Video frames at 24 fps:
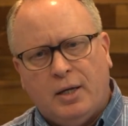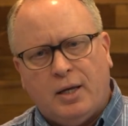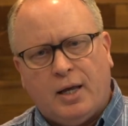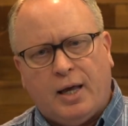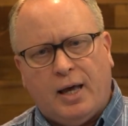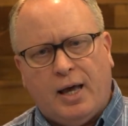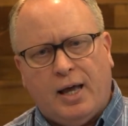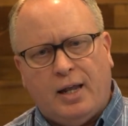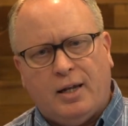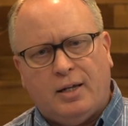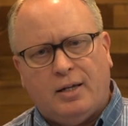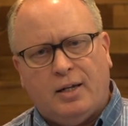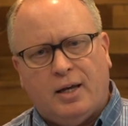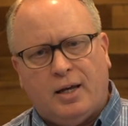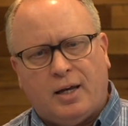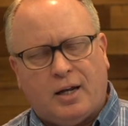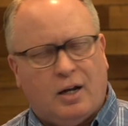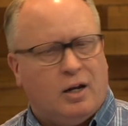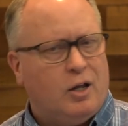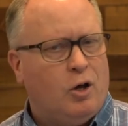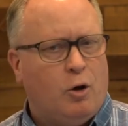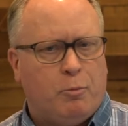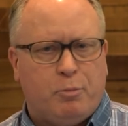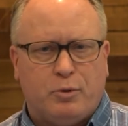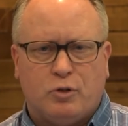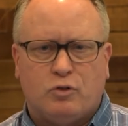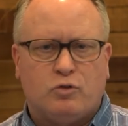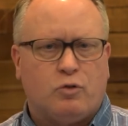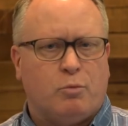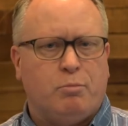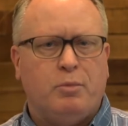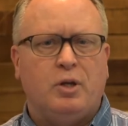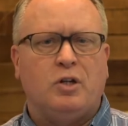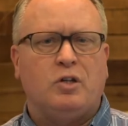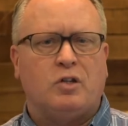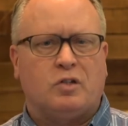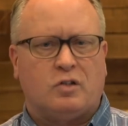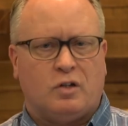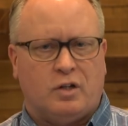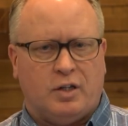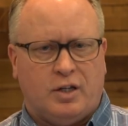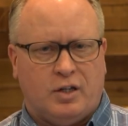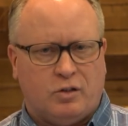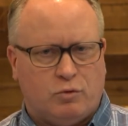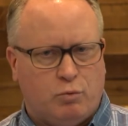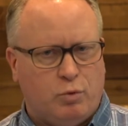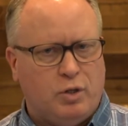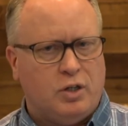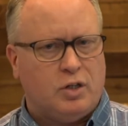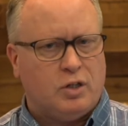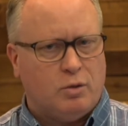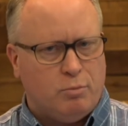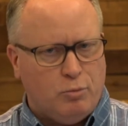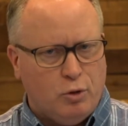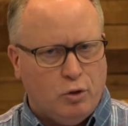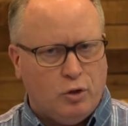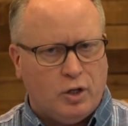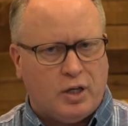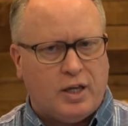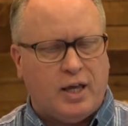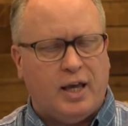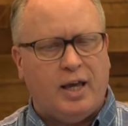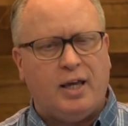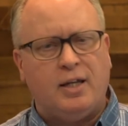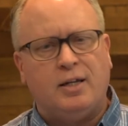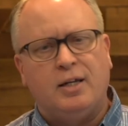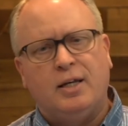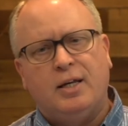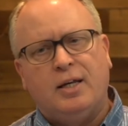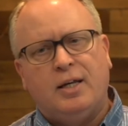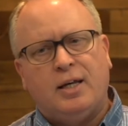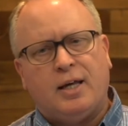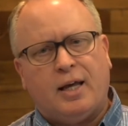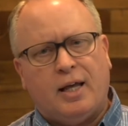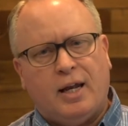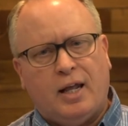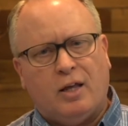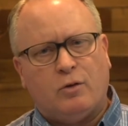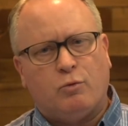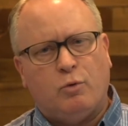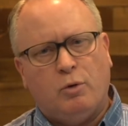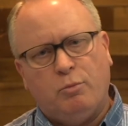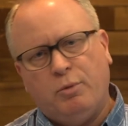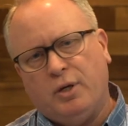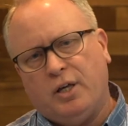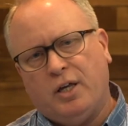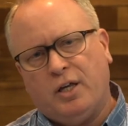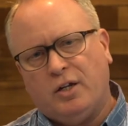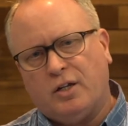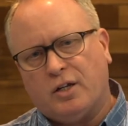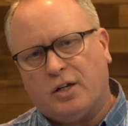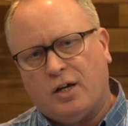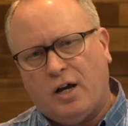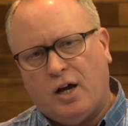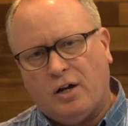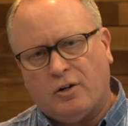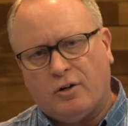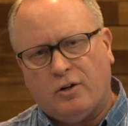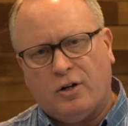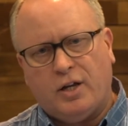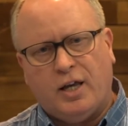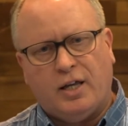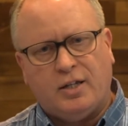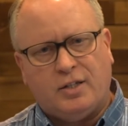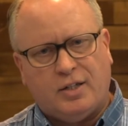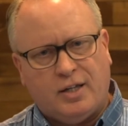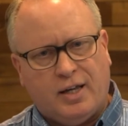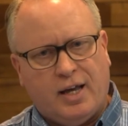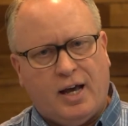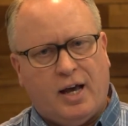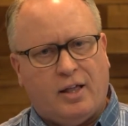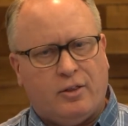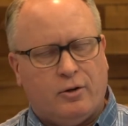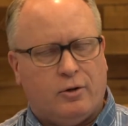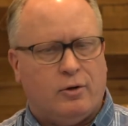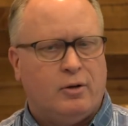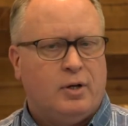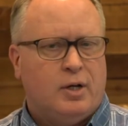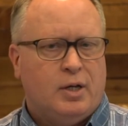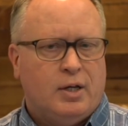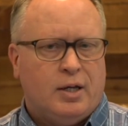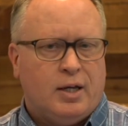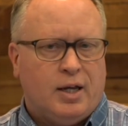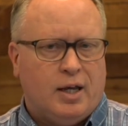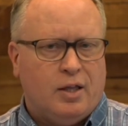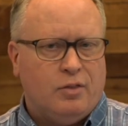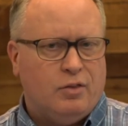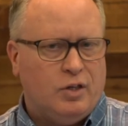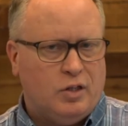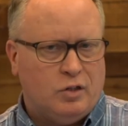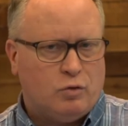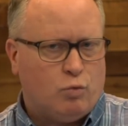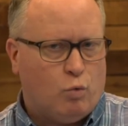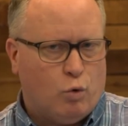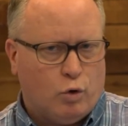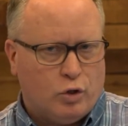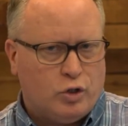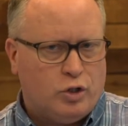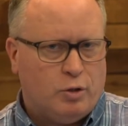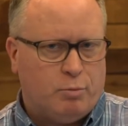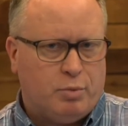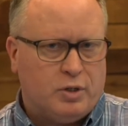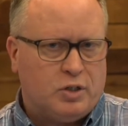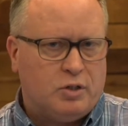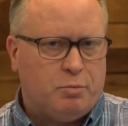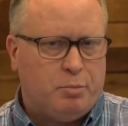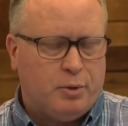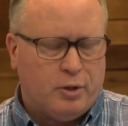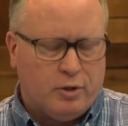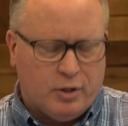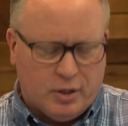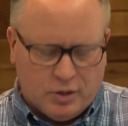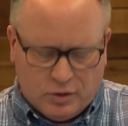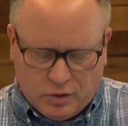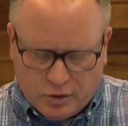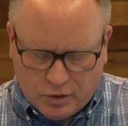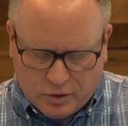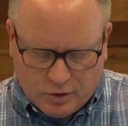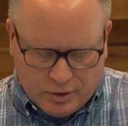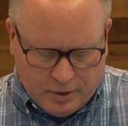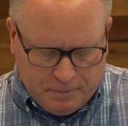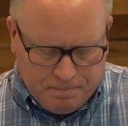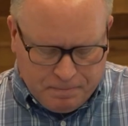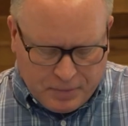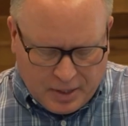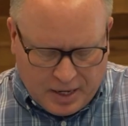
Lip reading: and it'll help us tremendously as we communicate and as we begin to congregate together in these worship experiences.